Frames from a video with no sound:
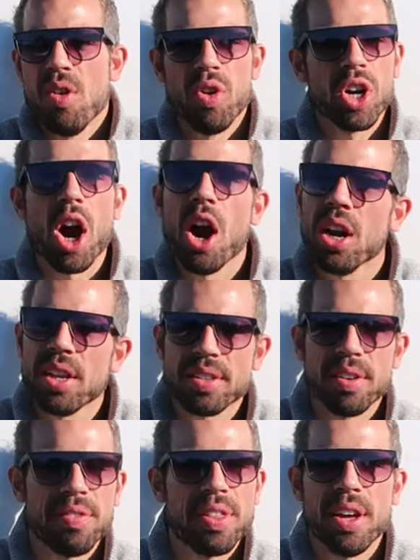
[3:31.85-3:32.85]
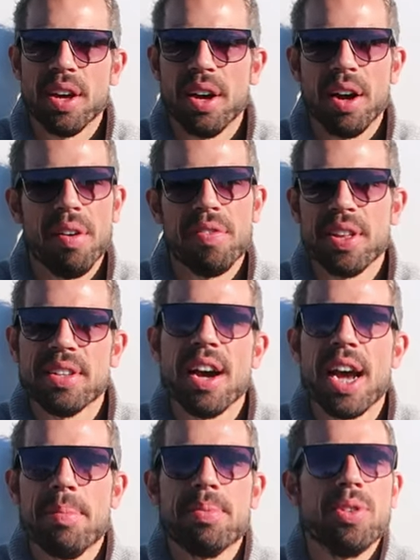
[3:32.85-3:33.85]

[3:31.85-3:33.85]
regardless of the type.